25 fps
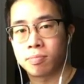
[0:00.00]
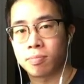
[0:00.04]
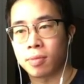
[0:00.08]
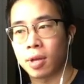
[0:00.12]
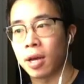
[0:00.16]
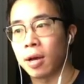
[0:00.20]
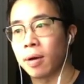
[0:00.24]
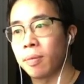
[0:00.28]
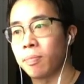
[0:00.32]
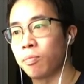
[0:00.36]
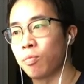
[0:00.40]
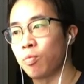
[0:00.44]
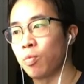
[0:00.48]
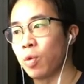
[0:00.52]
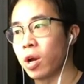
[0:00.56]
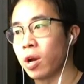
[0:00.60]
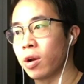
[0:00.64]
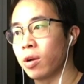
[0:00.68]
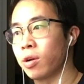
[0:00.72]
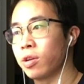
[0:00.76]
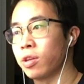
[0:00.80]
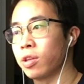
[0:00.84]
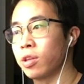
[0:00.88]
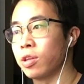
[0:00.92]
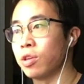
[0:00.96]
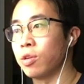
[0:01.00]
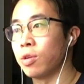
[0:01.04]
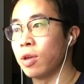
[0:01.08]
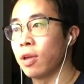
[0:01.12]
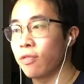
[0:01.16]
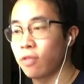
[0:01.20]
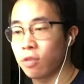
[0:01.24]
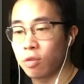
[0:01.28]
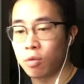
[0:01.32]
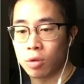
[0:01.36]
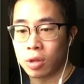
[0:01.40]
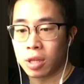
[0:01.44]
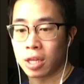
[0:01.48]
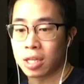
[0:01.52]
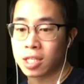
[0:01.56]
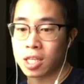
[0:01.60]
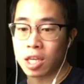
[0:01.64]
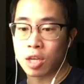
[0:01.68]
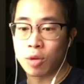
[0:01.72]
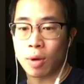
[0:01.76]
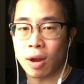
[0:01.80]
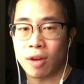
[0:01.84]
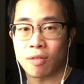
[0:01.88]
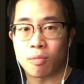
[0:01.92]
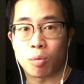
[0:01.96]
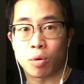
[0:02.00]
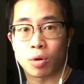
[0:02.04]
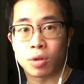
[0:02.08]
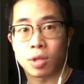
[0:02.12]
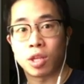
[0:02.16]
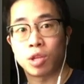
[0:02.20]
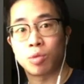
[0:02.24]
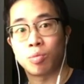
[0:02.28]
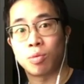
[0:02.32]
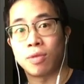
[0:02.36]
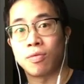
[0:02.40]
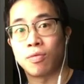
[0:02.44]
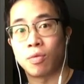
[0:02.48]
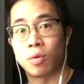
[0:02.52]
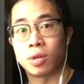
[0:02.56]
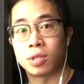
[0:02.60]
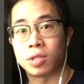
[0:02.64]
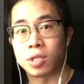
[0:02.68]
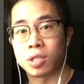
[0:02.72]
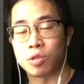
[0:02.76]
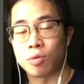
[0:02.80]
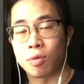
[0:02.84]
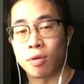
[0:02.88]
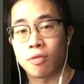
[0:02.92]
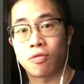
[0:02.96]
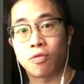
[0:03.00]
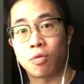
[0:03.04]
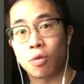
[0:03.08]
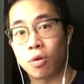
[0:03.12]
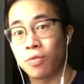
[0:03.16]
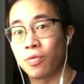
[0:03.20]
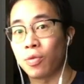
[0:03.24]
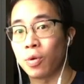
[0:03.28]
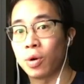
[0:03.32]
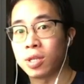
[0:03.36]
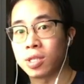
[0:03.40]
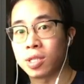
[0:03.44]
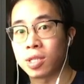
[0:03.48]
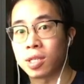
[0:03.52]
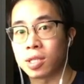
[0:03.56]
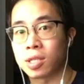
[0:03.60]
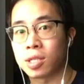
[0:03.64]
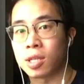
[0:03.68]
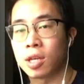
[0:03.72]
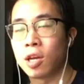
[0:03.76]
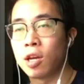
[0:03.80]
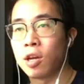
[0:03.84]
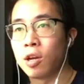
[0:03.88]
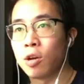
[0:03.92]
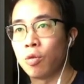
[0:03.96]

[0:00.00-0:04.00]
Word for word: um, where if let's say you have more than three voices, you have four voices,